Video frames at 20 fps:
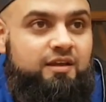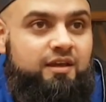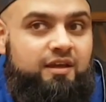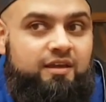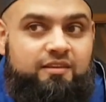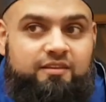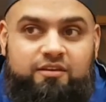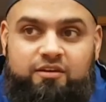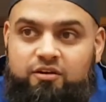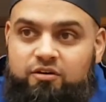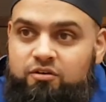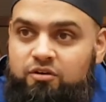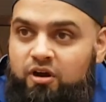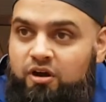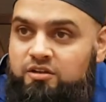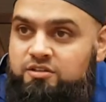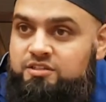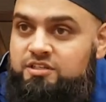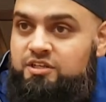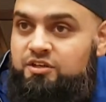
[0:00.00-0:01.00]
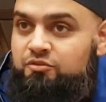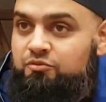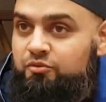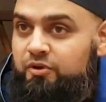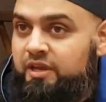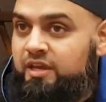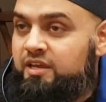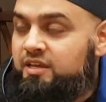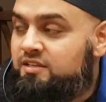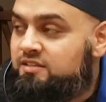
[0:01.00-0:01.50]
and they are launching
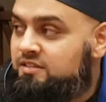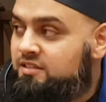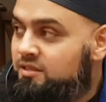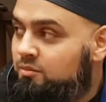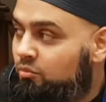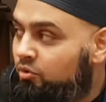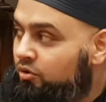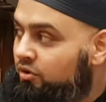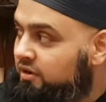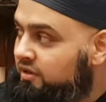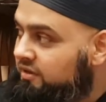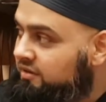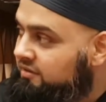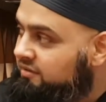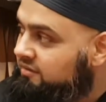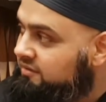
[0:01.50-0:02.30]
raids in the morning.